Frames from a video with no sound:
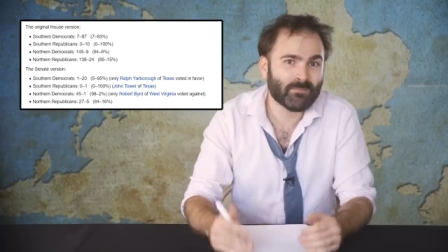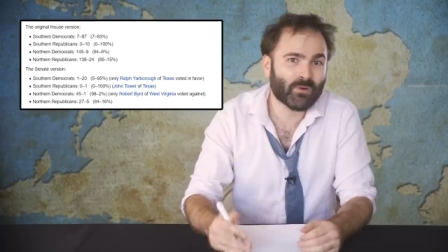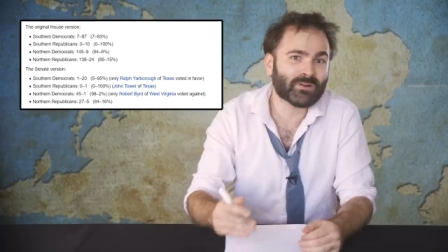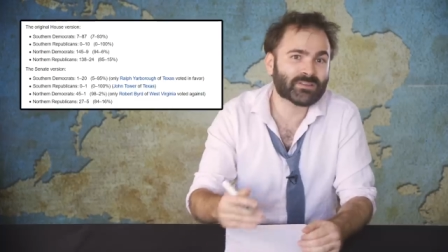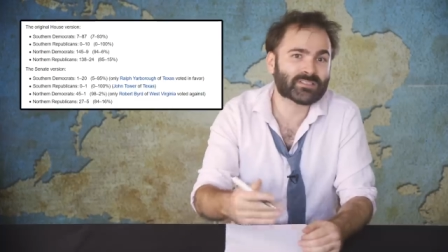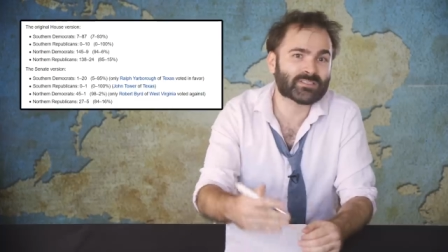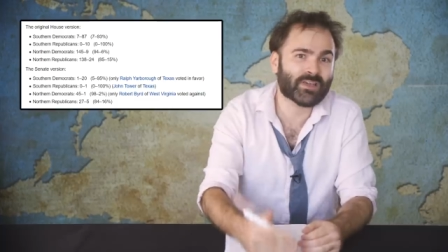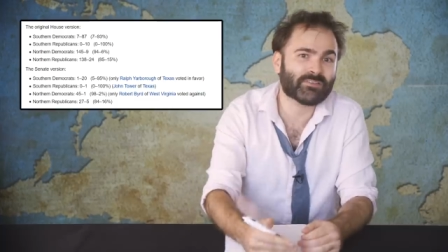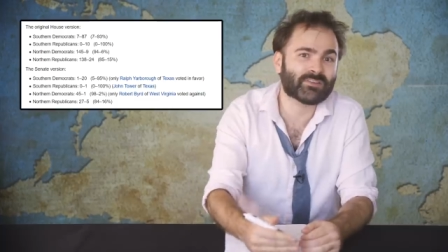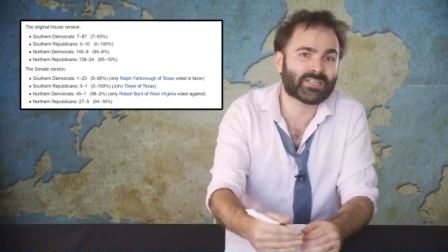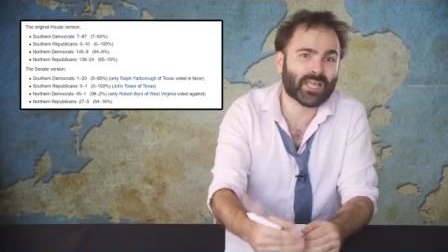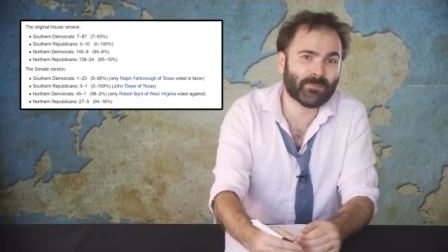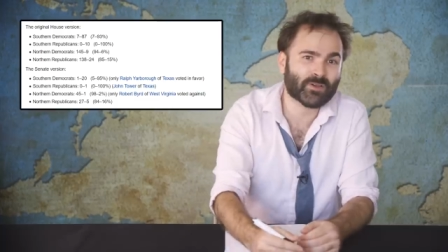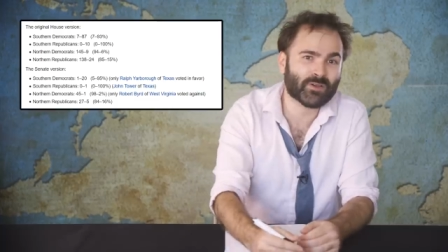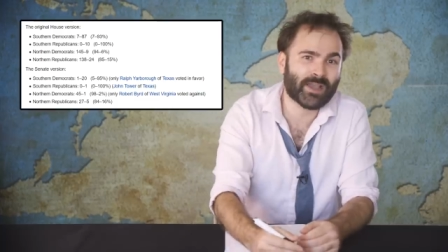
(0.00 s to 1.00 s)
more Southern
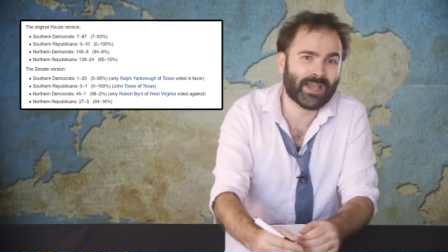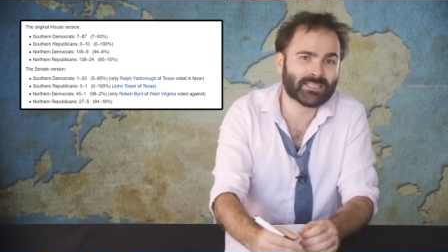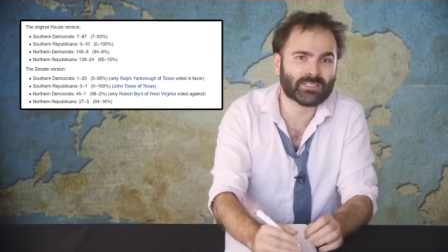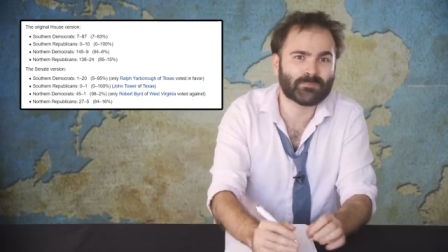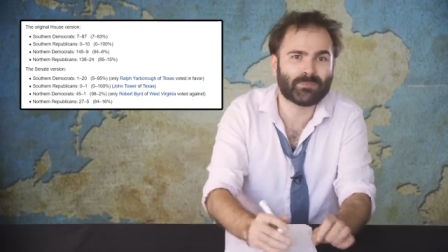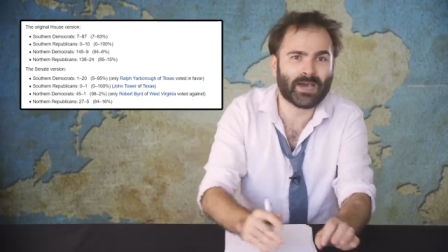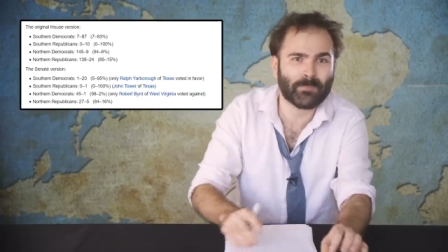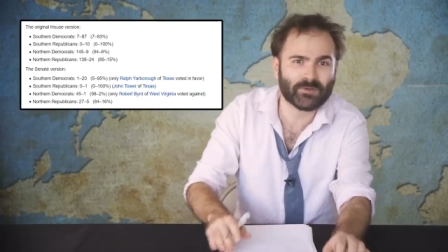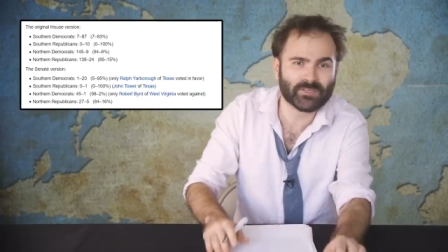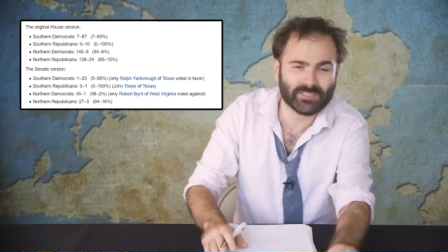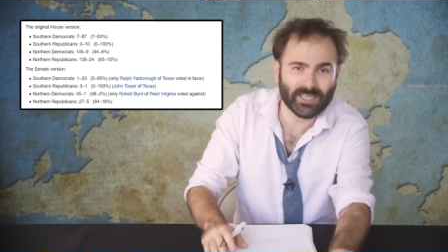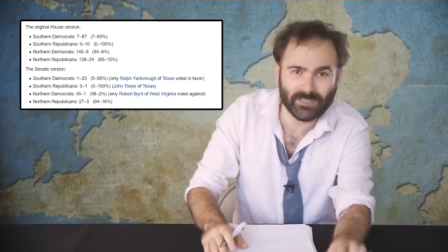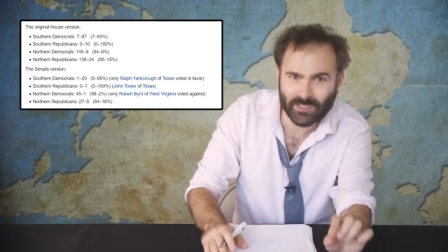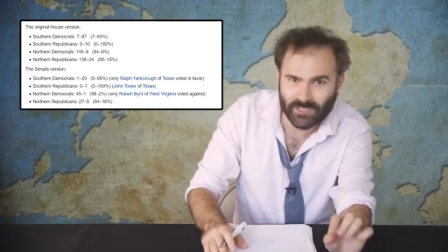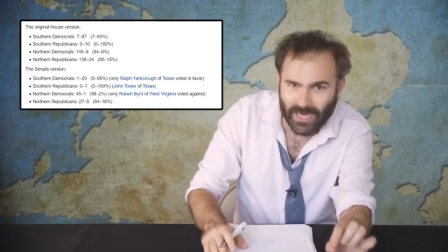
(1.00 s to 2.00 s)
Democrats, by
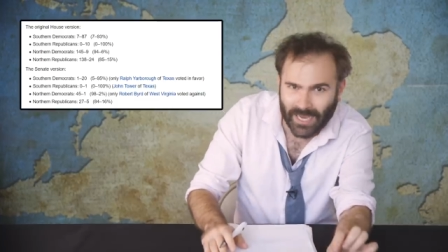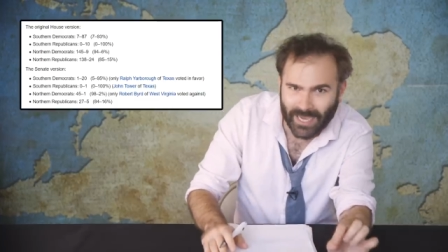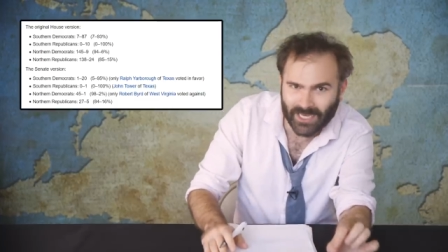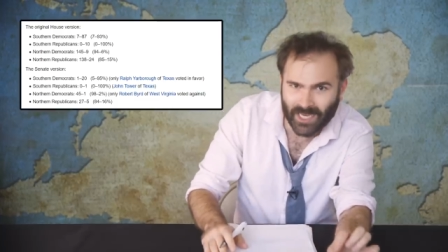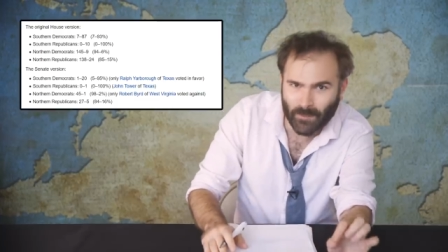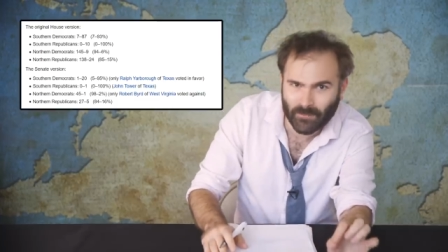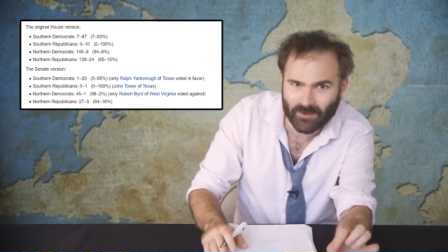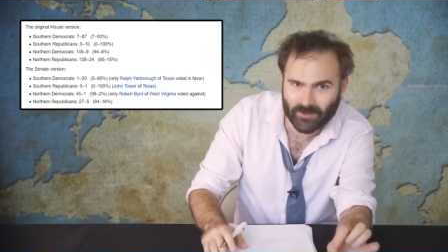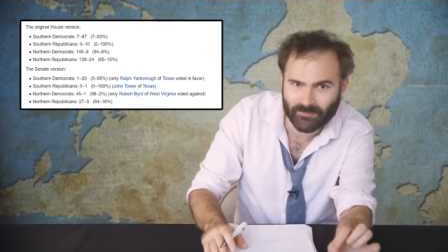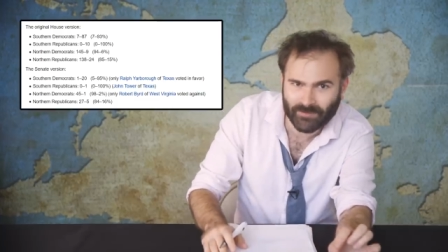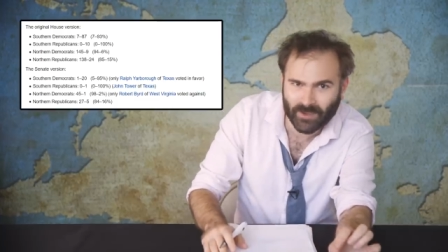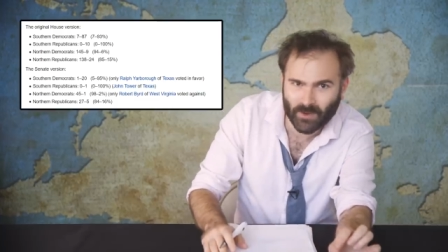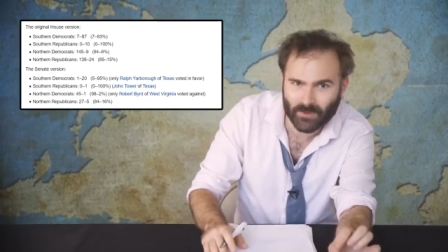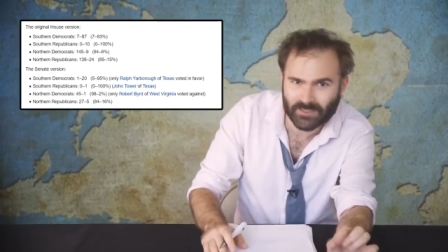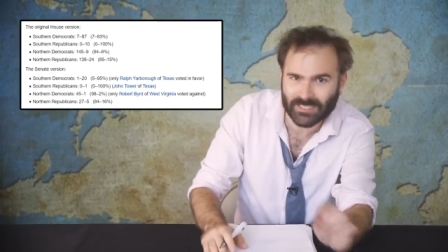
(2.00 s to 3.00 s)
percentage and number of
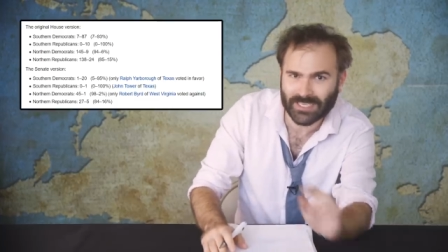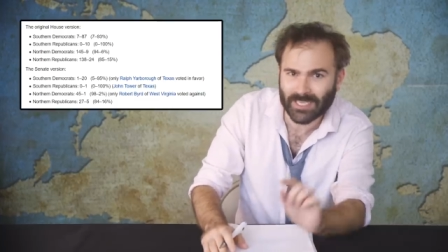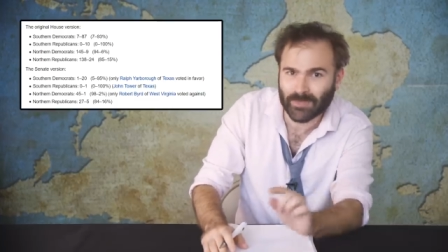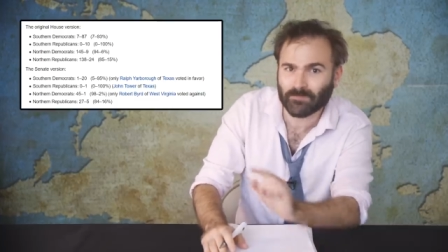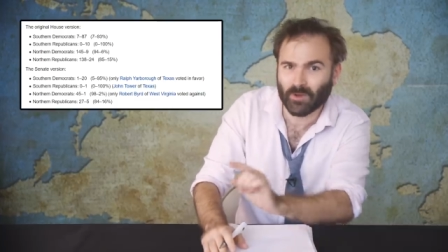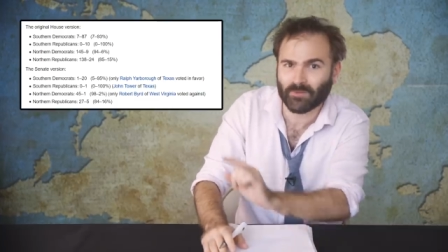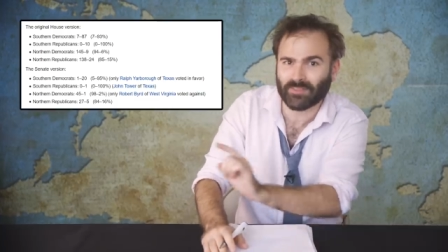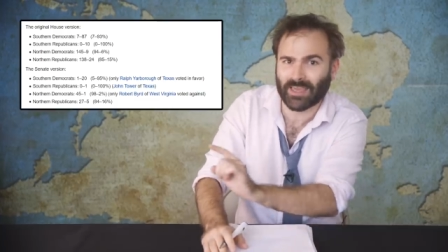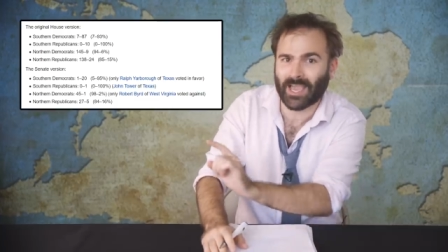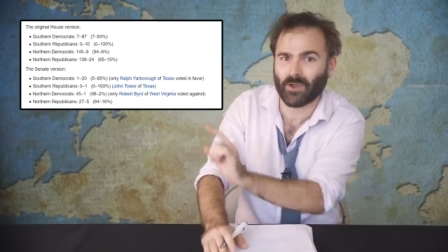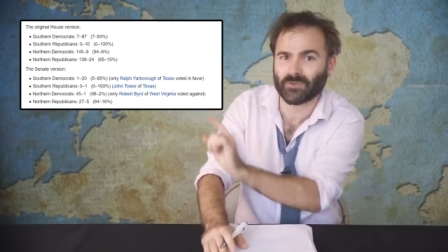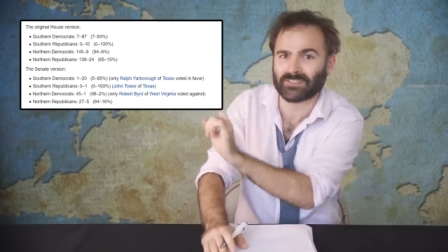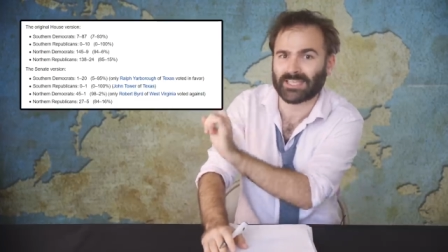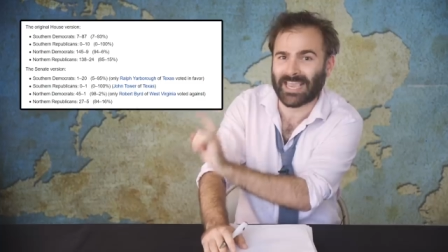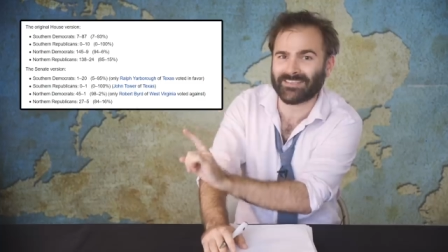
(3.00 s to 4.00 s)
votes in both the
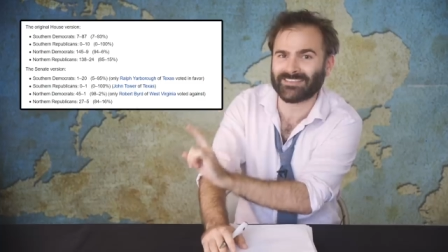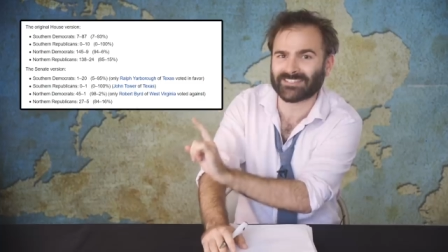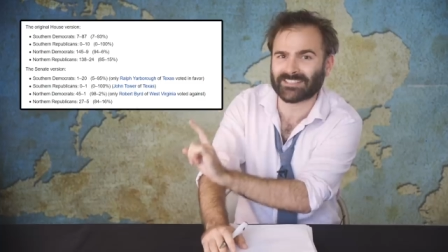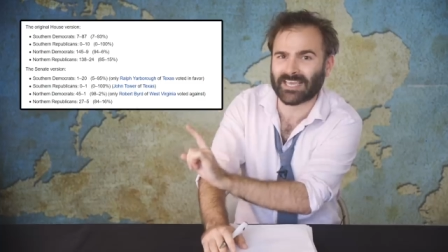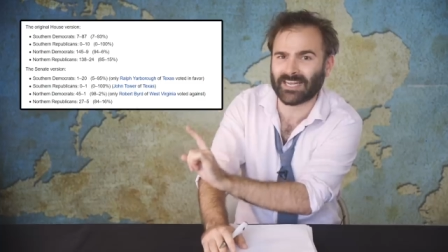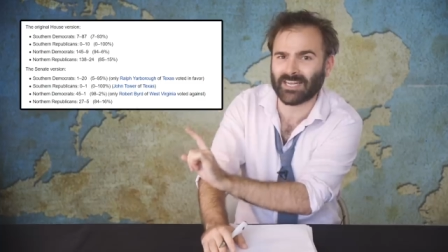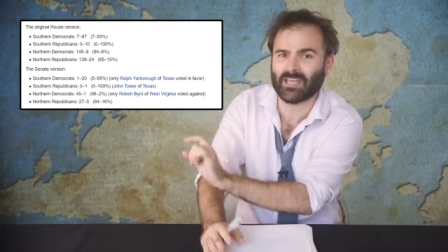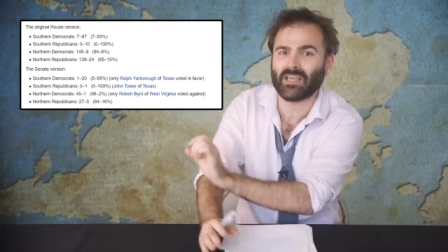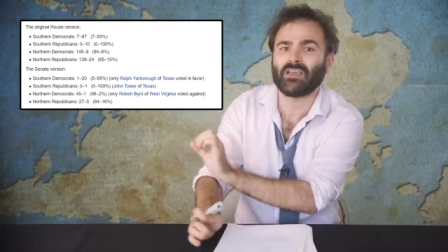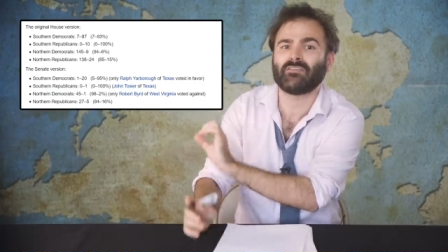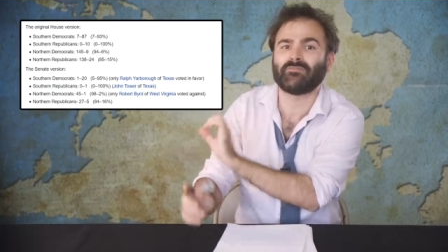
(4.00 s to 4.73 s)
House and the Senate,